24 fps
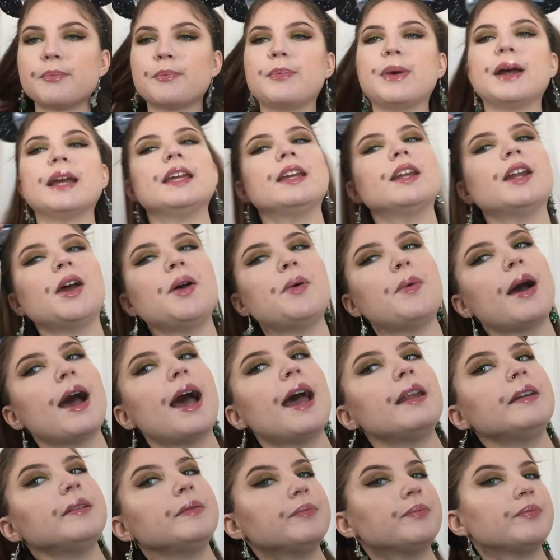but you know
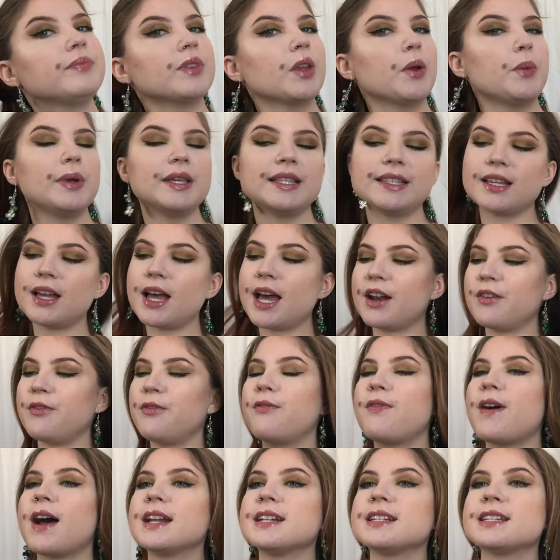what? We still had
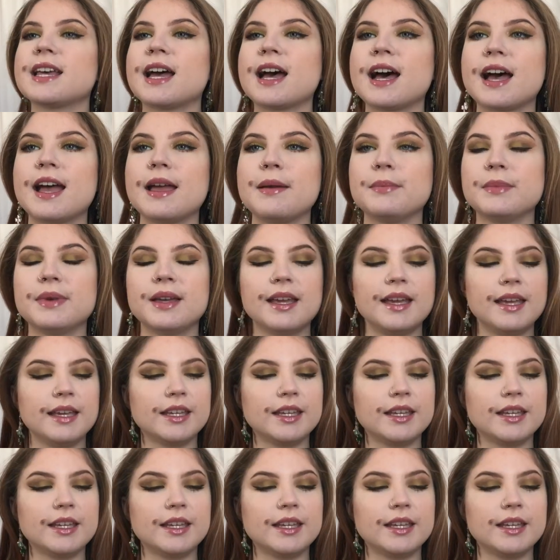a fun time.